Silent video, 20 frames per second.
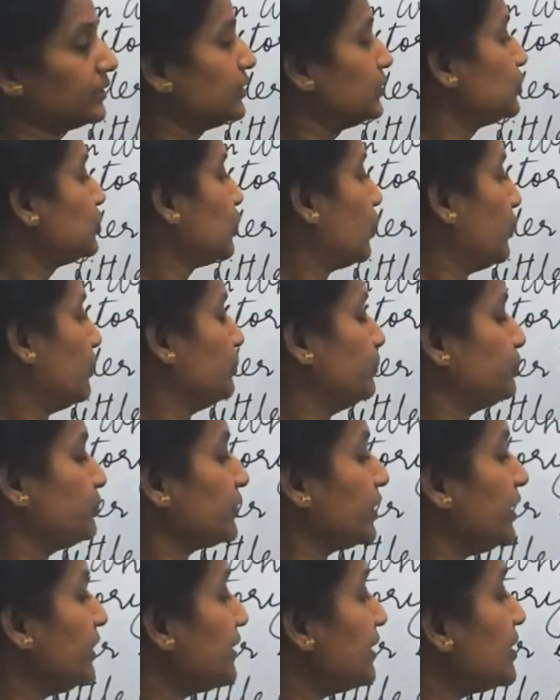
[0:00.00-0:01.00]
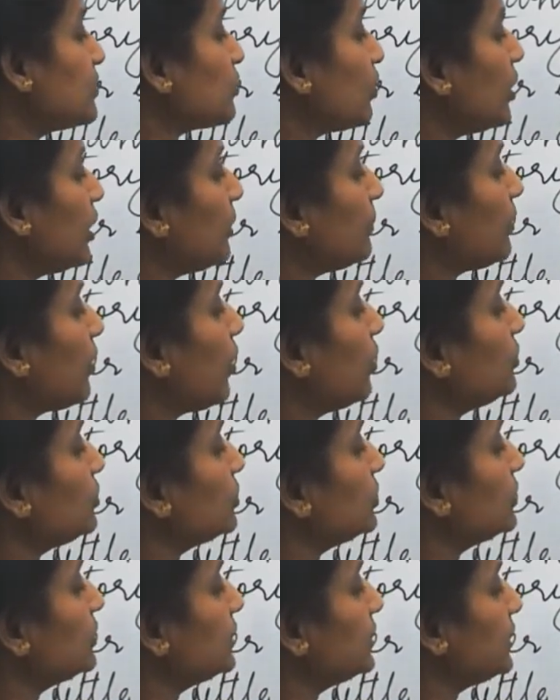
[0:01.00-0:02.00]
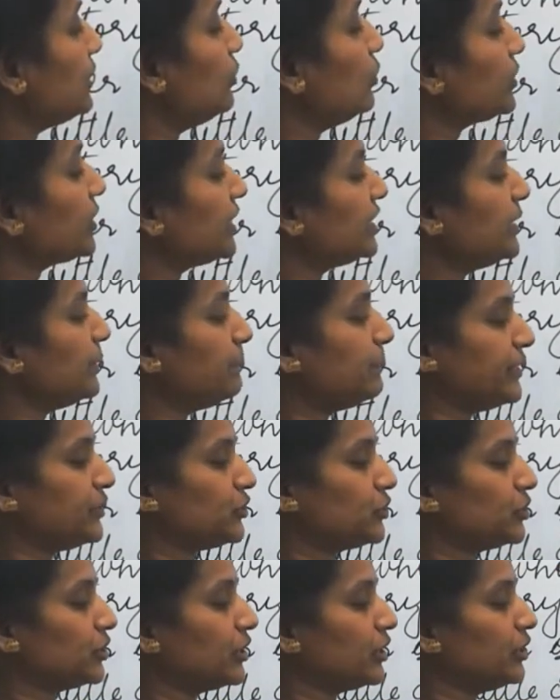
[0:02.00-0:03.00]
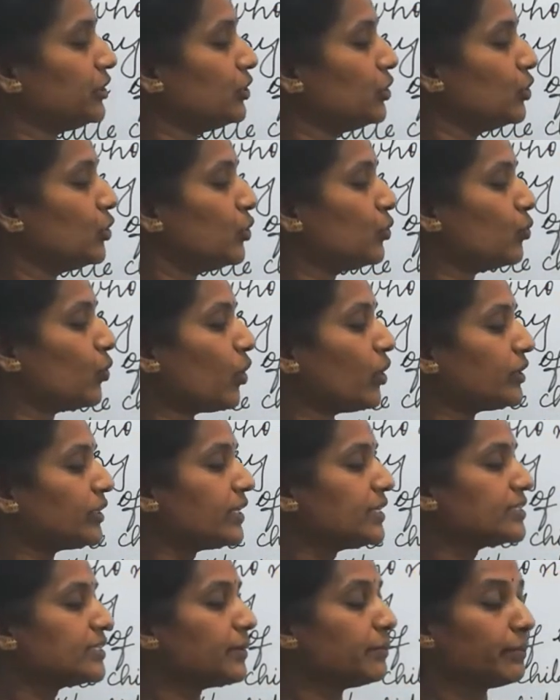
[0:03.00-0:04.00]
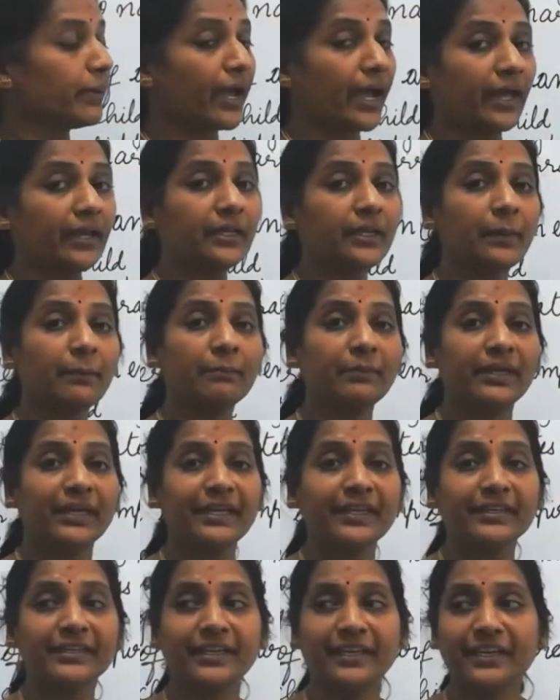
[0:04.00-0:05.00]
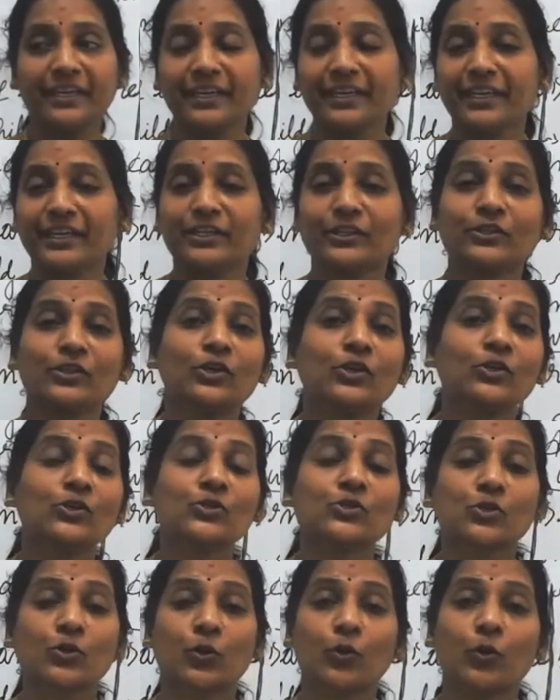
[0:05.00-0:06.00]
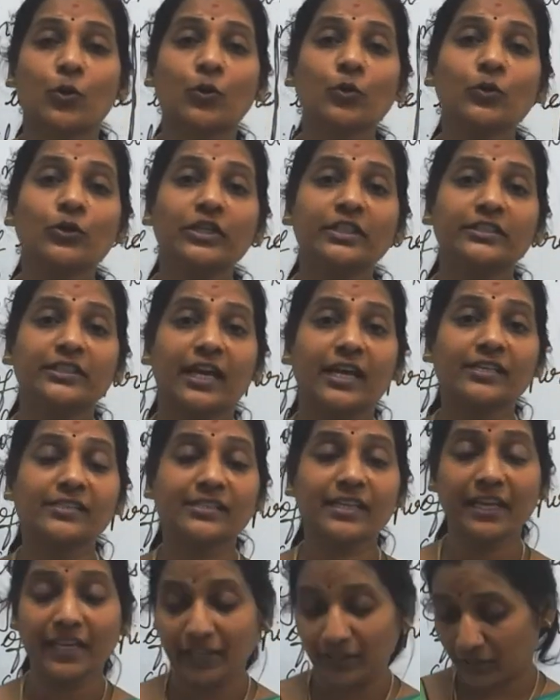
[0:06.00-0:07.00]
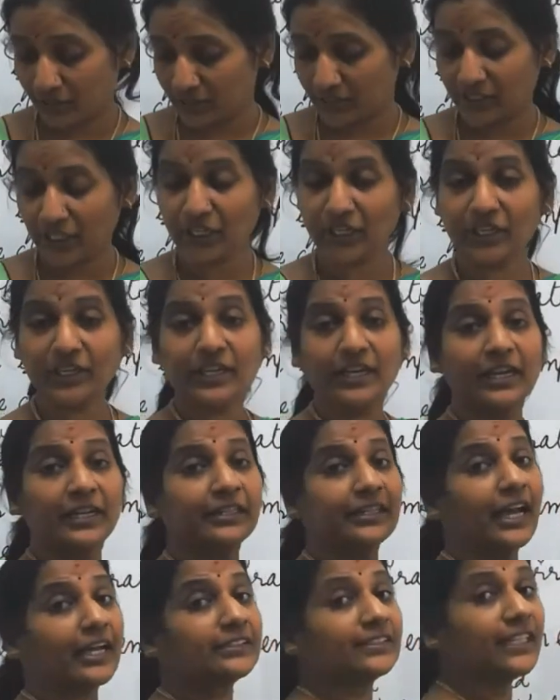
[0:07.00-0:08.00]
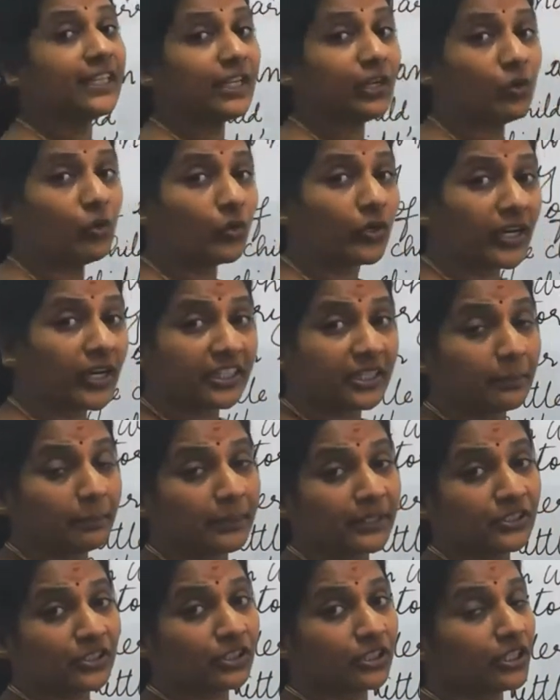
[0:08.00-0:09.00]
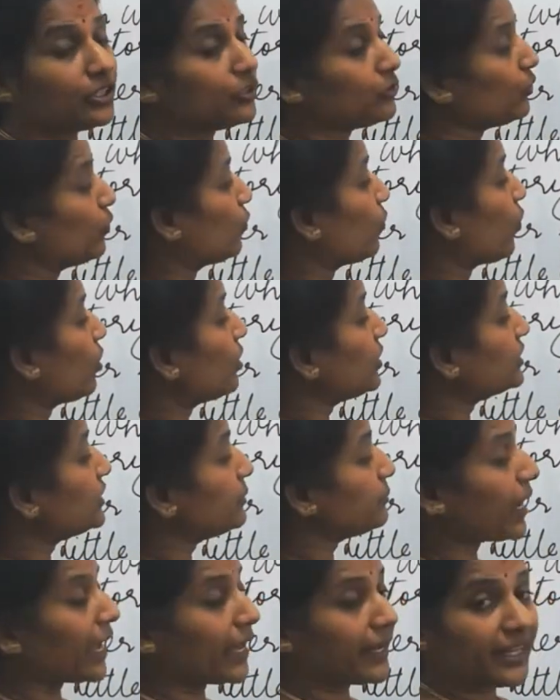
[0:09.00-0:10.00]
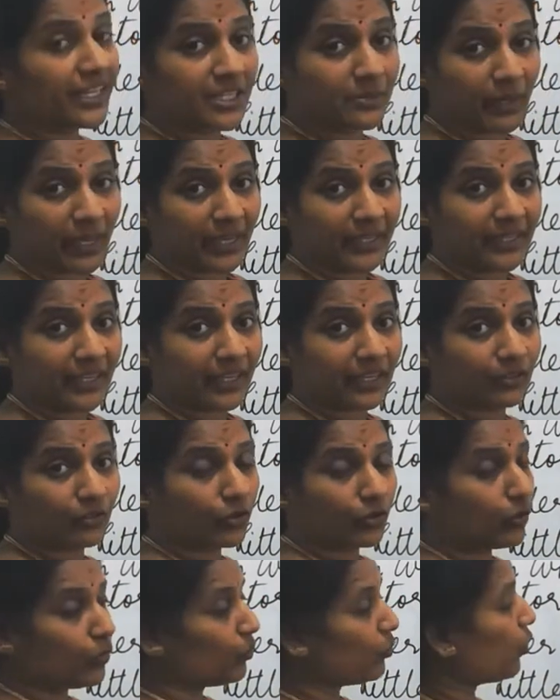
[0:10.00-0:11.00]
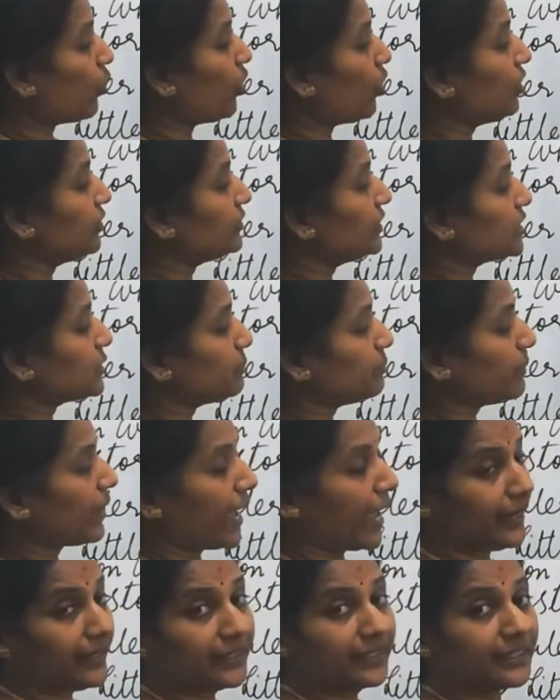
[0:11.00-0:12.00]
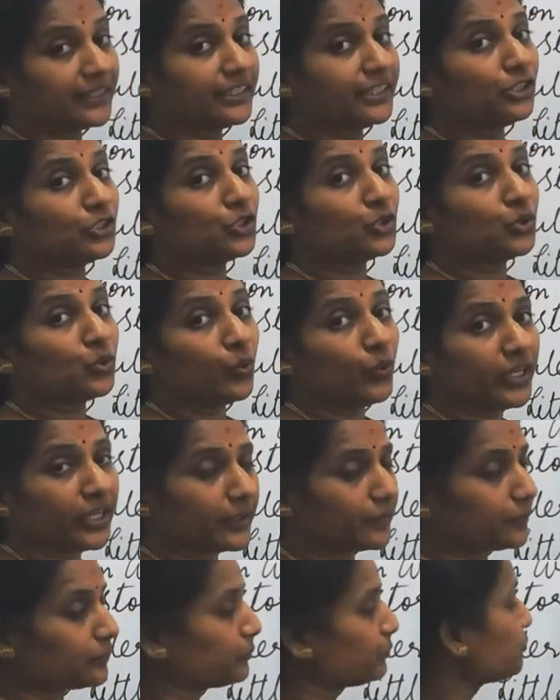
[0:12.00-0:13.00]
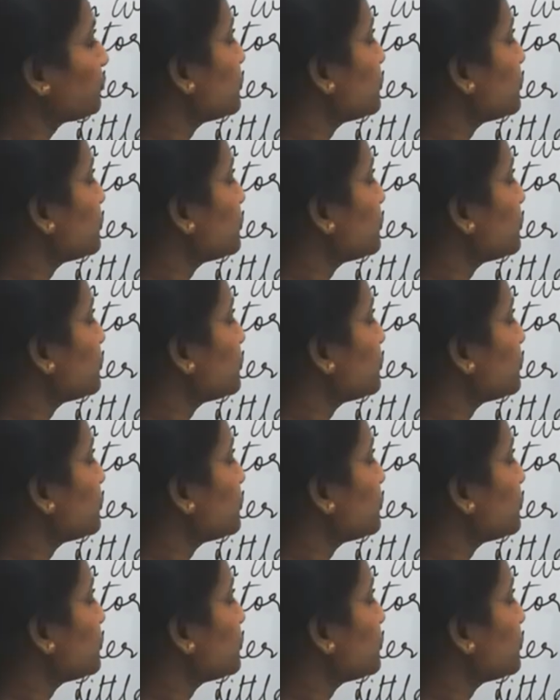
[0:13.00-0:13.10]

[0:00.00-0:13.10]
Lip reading: So, it is all about, look at the picture. What is the man making? So, they are saying, see, they are saying, look at the picture, what the man is making, what this man is doing.